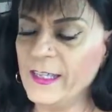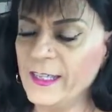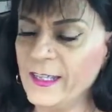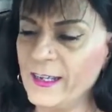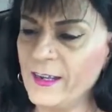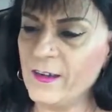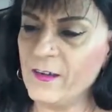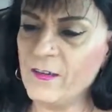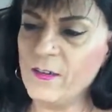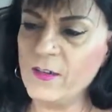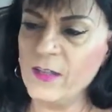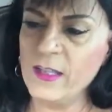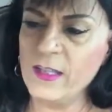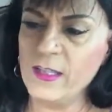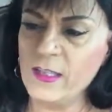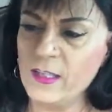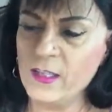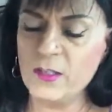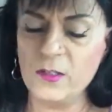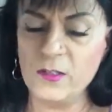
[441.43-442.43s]

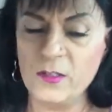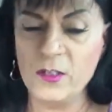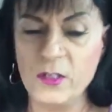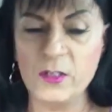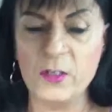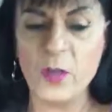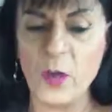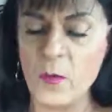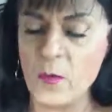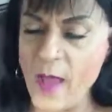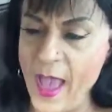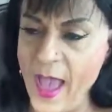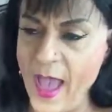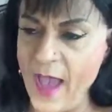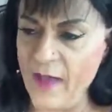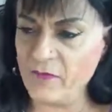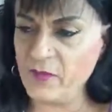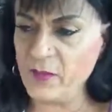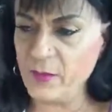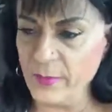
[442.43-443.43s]
you don't
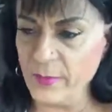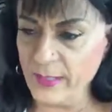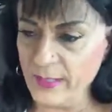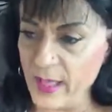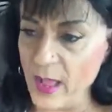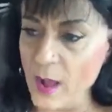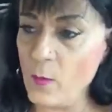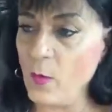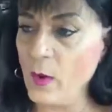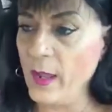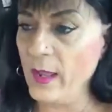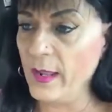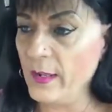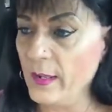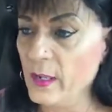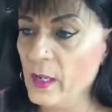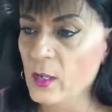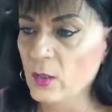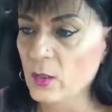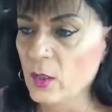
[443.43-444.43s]
have to be that way.
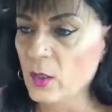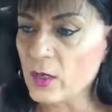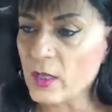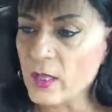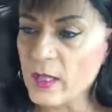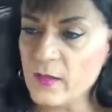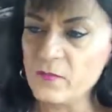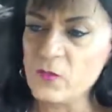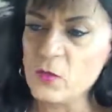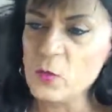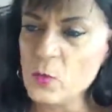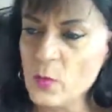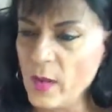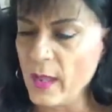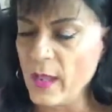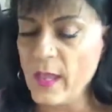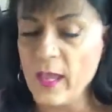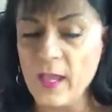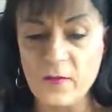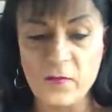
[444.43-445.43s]
Look, if you
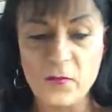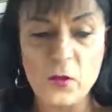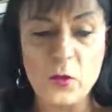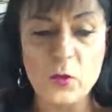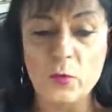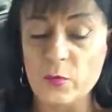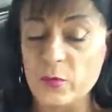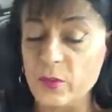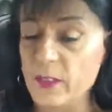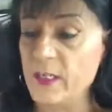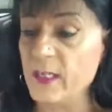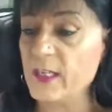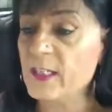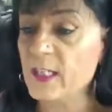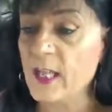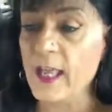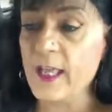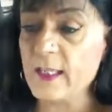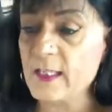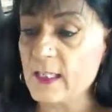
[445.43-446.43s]

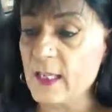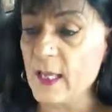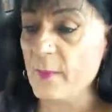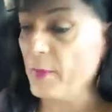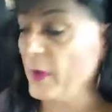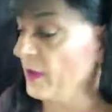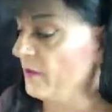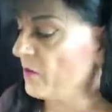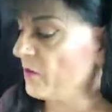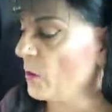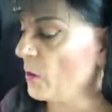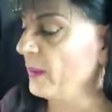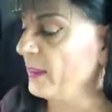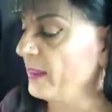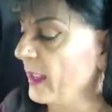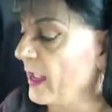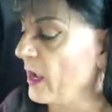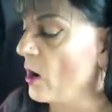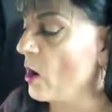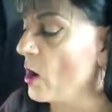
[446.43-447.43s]
dislike somebody for
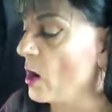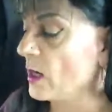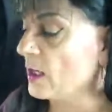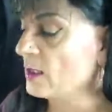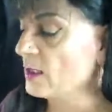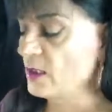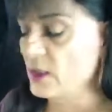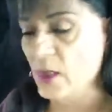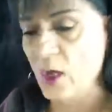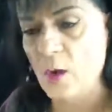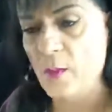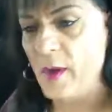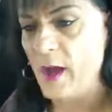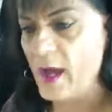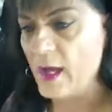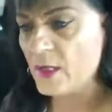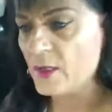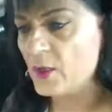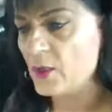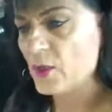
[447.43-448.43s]
what they are so
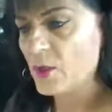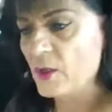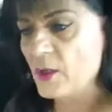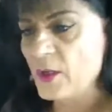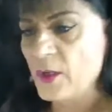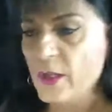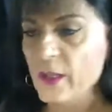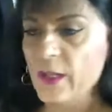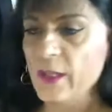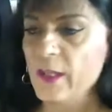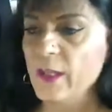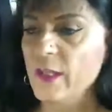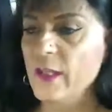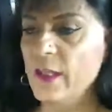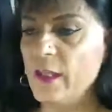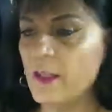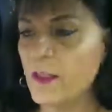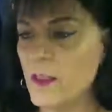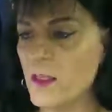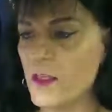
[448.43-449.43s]
much
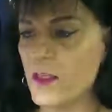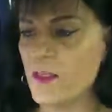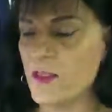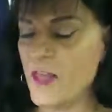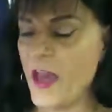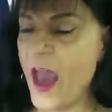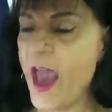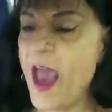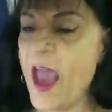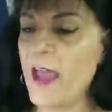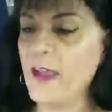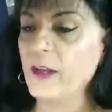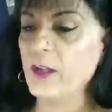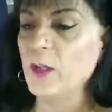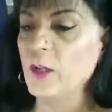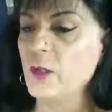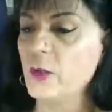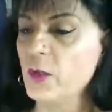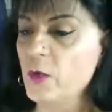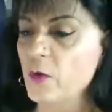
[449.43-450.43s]
that
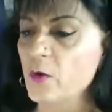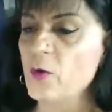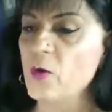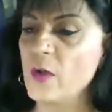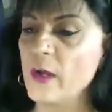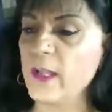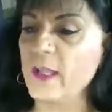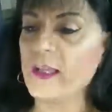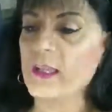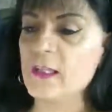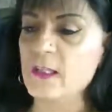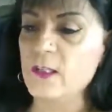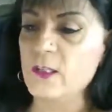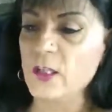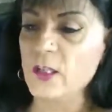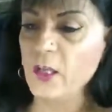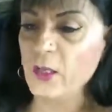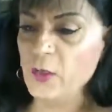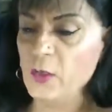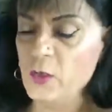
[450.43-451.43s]
you're going to
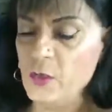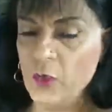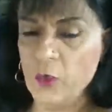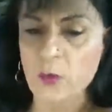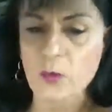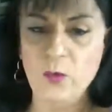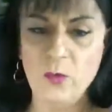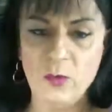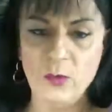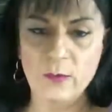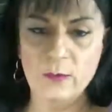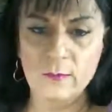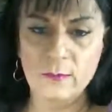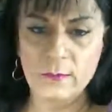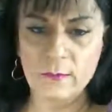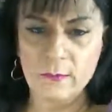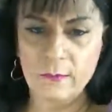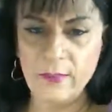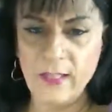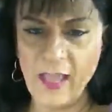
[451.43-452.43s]
continue
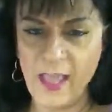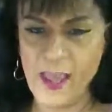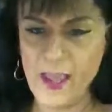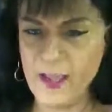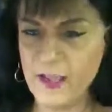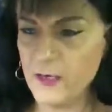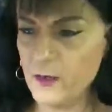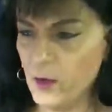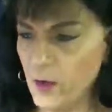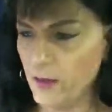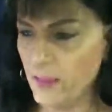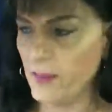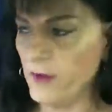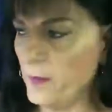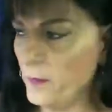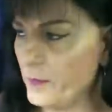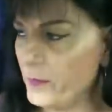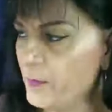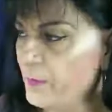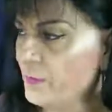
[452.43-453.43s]
to hate on
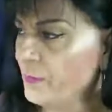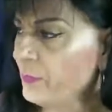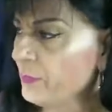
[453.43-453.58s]
them,